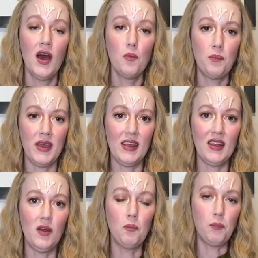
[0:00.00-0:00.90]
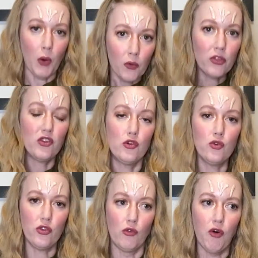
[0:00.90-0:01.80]
being both
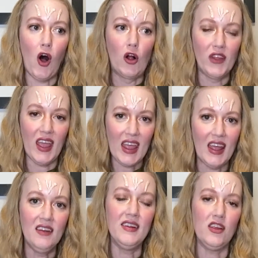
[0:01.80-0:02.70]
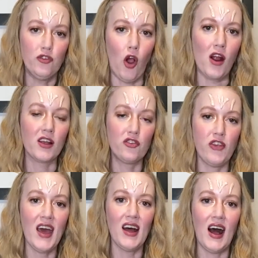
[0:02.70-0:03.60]
Yuuzhan Vong and a dark
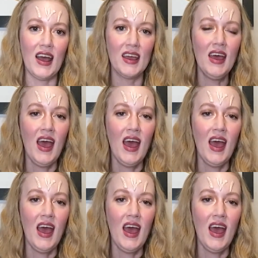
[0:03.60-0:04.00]
Jedi,